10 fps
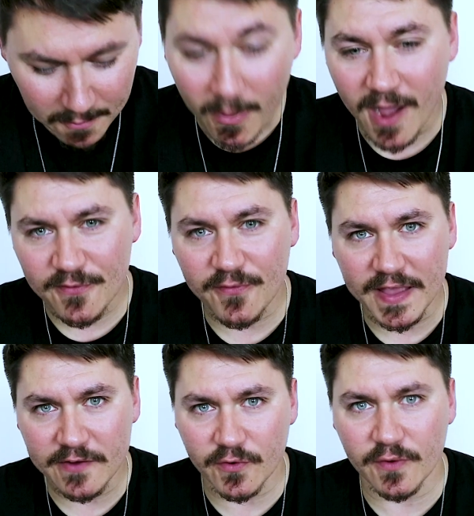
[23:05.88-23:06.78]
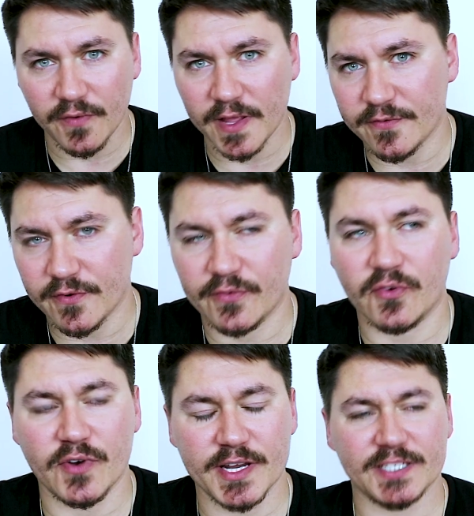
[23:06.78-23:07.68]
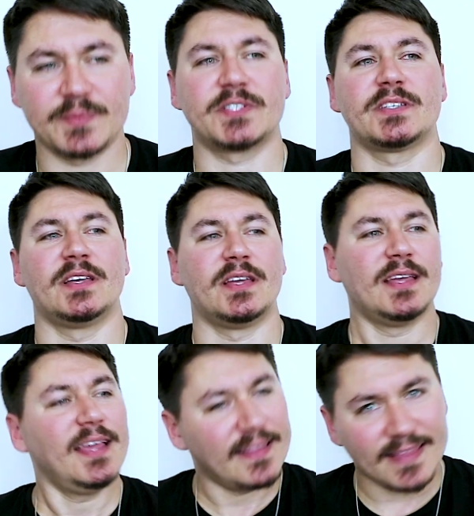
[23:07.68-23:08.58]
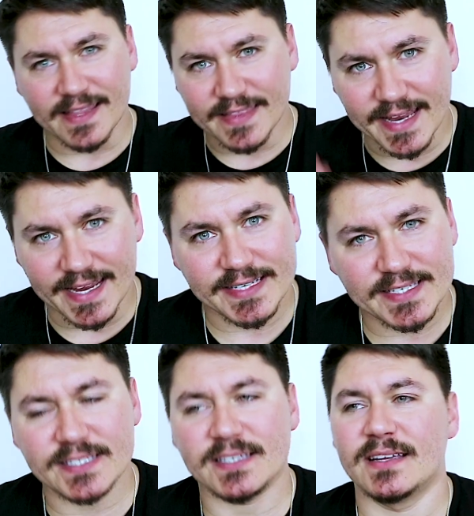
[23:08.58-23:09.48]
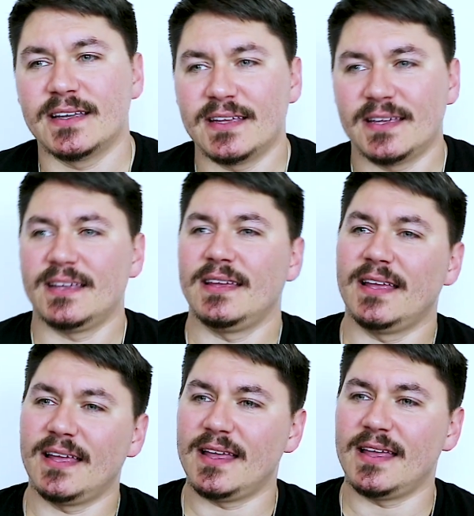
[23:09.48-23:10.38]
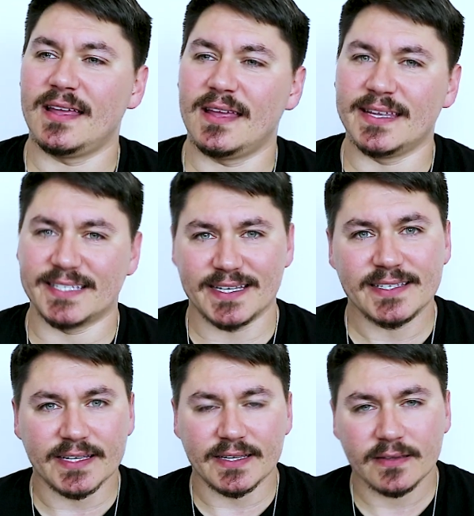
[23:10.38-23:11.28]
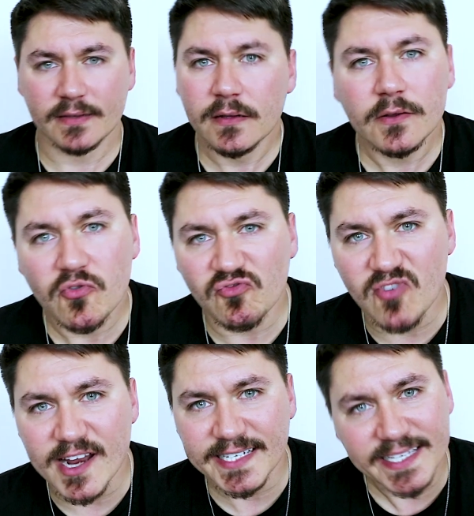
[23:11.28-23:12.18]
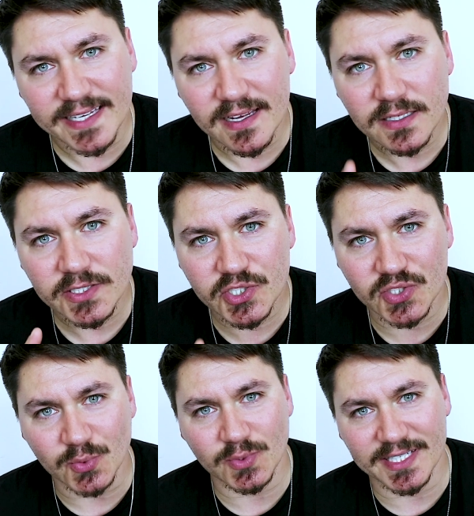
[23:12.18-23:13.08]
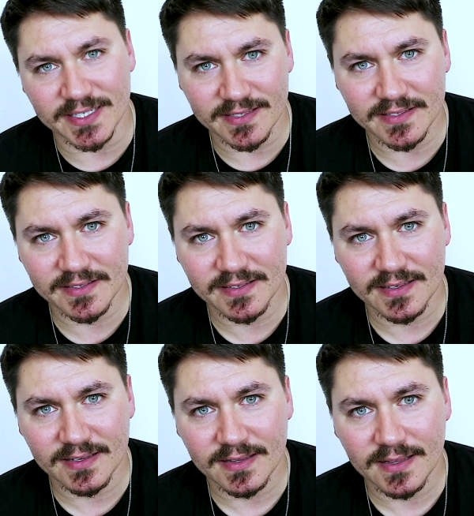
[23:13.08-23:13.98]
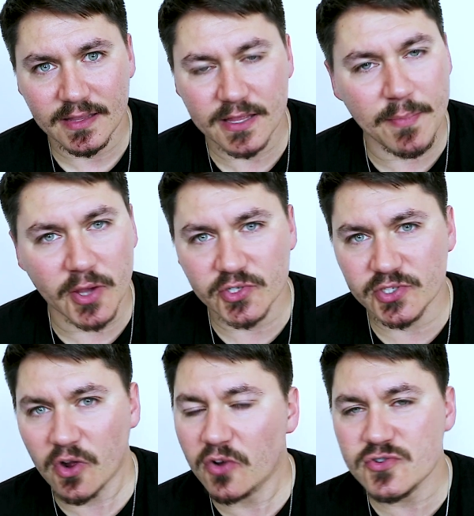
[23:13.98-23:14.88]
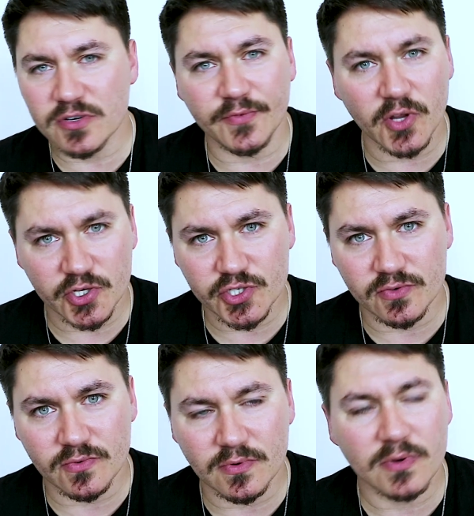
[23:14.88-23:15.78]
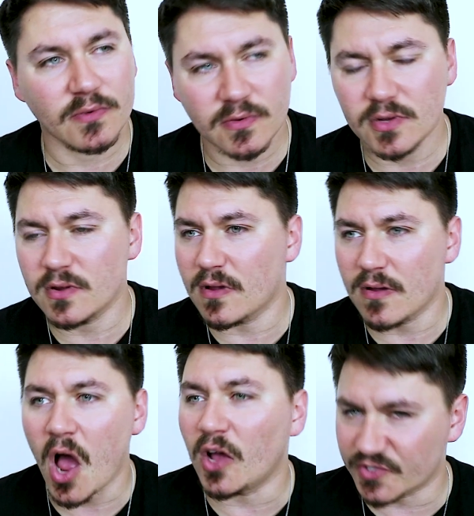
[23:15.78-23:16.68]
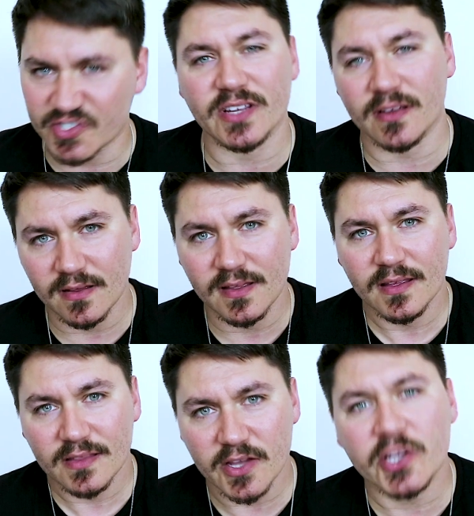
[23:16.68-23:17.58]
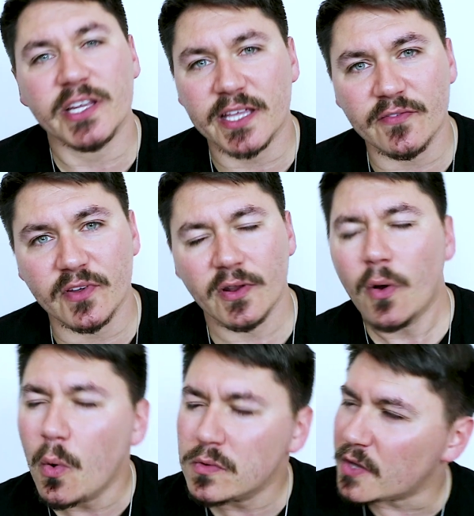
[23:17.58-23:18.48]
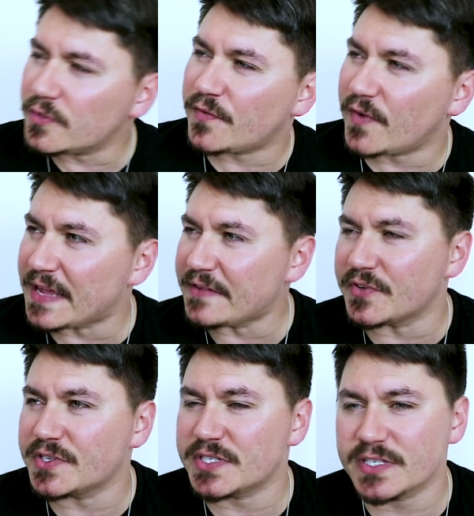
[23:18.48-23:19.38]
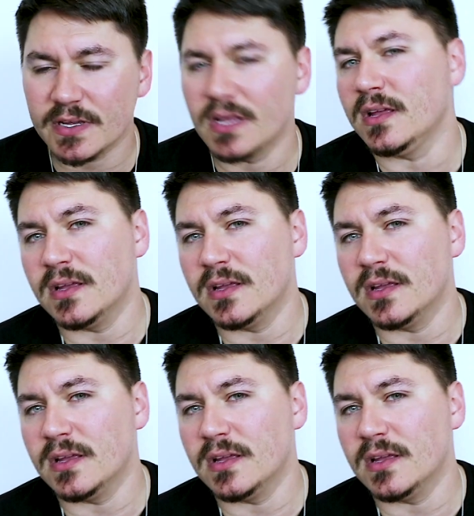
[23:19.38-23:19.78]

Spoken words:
My favourite flavour of crisps. Now this is easy. Ready salted. The most controversial answer that I could have given, all those flavours,